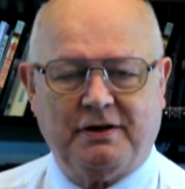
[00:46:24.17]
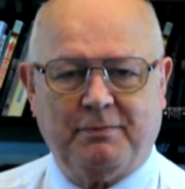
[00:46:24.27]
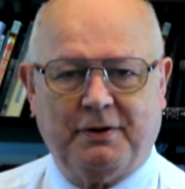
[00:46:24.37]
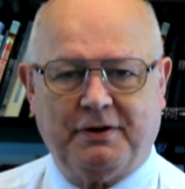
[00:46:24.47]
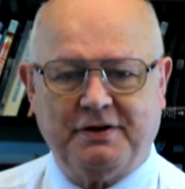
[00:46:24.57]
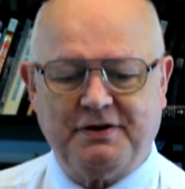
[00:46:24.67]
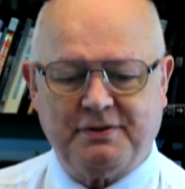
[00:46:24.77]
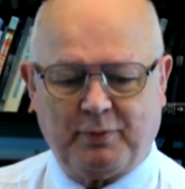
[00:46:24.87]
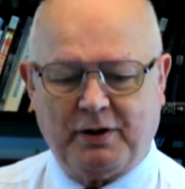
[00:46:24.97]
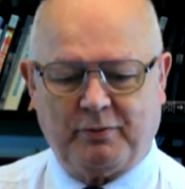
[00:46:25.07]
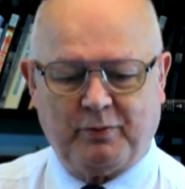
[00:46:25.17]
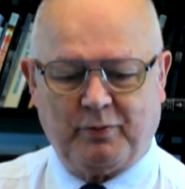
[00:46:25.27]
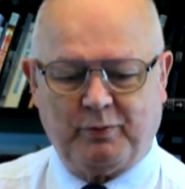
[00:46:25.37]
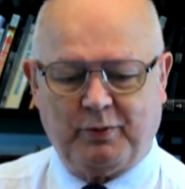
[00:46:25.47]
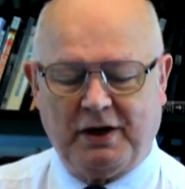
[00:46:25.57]
But this is what
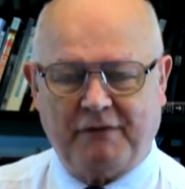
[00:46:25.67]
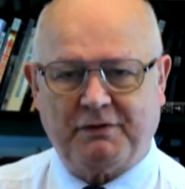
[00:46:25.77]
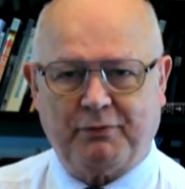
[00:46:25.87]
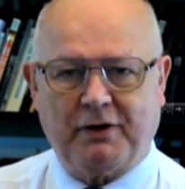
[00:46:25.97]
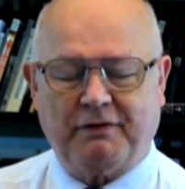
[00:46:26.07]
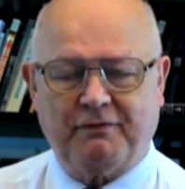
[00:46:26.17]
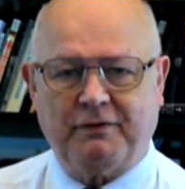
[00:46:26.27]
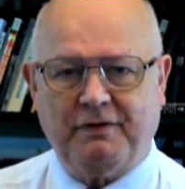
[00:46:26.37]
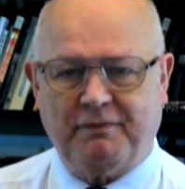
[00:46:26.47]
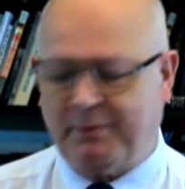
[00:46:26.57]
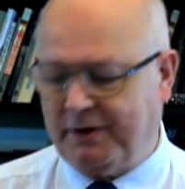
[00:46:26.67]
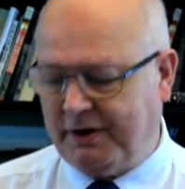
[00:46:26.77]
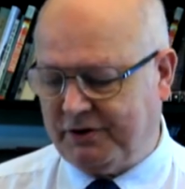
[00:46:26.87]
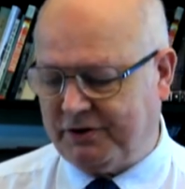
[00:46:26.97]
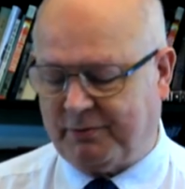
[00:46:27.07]
we have to break free from
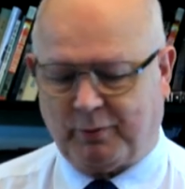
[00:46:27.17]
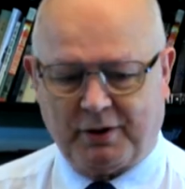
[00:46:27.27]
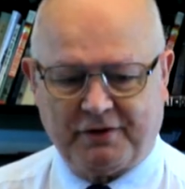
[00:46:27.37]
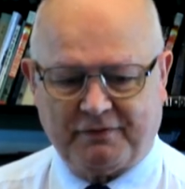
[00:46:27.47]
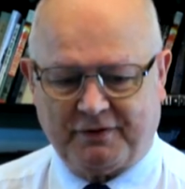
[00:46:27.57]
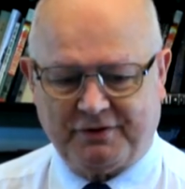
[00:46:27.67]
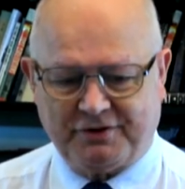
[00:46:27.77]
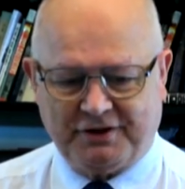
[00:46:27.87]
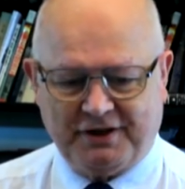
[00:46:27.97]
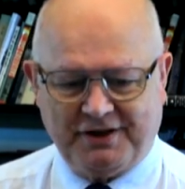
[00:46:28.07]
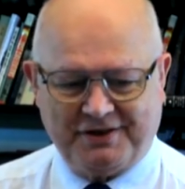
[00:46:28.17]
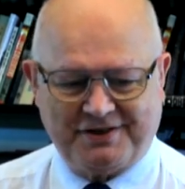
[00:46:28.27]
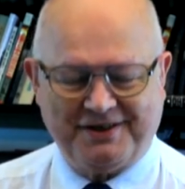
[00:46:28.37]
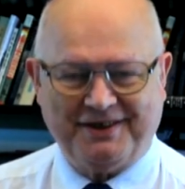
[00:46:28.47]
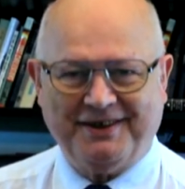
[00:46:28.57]
nature, wonderful as she
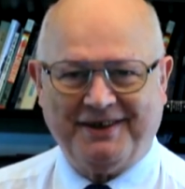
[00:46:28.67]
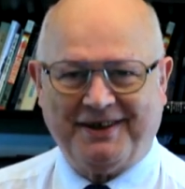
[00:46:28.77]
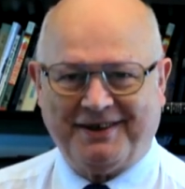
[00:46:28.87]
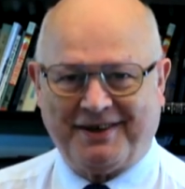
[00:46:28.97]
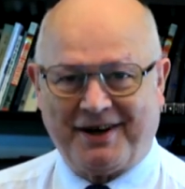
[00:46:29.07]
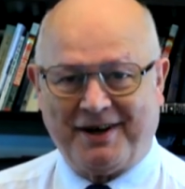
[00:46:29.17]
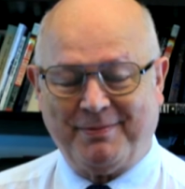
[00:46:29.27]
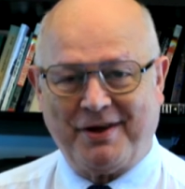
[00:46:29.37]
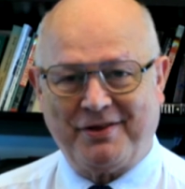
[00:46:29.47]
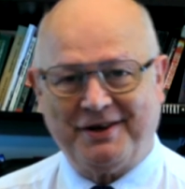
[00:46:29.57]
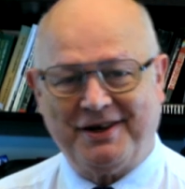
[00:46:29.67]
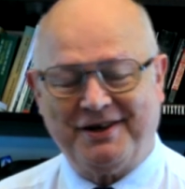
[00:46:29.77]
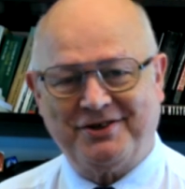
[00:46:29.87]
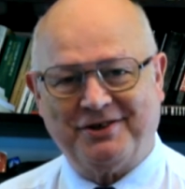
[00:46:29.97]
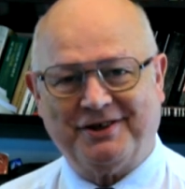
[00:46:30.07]
is, our mother
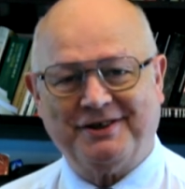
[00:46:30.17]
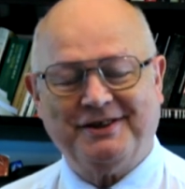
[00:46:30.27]
nature.